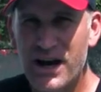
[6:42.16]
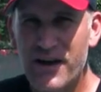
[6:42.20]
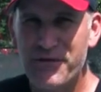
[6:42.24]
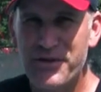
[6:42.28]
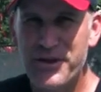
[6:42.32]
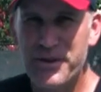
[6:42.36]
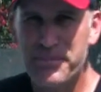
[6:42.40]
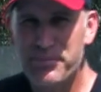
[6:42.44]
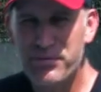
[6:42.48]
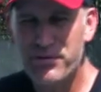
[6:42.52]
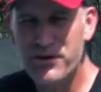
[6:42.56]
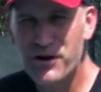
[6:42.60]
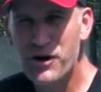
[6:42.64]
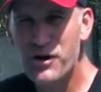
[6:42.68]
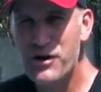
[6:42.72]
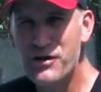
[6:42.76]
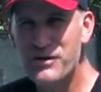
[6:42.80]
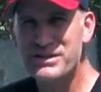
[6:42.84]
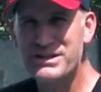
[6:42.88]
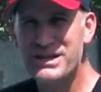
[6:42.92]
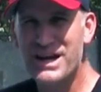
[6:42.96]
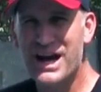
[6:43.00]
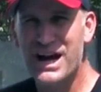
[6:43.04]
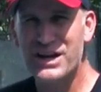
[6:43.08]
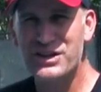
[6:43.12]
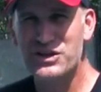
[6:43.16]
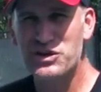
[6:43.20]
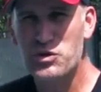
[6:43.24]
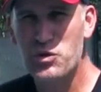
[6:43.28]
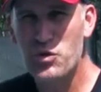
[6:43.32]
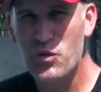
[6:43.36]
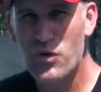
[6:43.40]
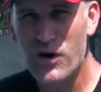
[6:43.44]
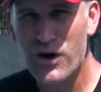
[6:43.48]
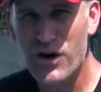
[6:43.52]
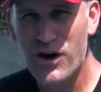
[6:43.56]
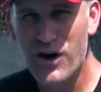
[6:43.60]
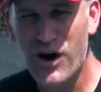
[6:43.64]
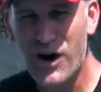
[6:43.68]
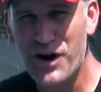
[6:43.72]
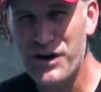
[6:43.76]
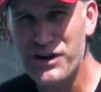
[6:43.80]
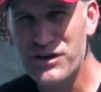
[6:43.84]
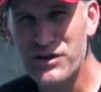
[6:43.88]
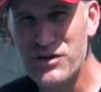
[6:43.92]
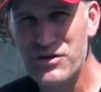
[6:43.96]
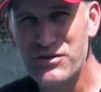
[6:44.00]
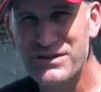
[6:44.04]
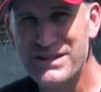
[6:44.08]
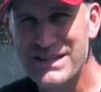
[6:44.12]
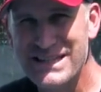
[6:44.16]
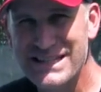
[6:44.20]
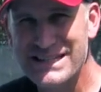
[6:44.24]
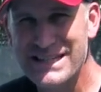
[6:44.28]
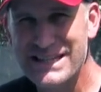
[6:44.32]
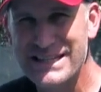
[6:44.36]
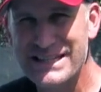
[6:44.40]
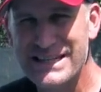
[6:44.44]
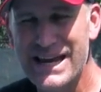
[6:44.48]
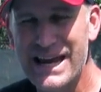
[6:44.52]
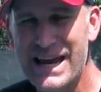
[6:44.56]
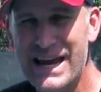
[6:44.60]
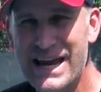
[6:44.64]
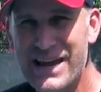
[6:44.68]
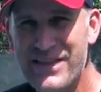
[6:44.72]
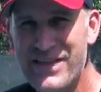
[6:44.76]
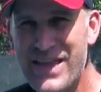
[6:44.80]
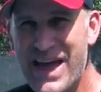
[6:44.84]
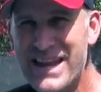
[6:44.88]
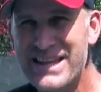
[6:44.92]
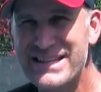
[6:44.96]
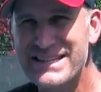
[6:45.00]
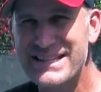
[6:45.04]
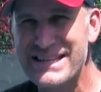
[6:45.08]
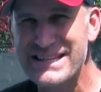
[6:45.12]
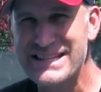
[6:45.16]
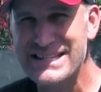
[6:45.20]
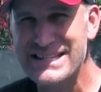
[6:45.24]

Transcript: of the pros on tour are using today, and that is a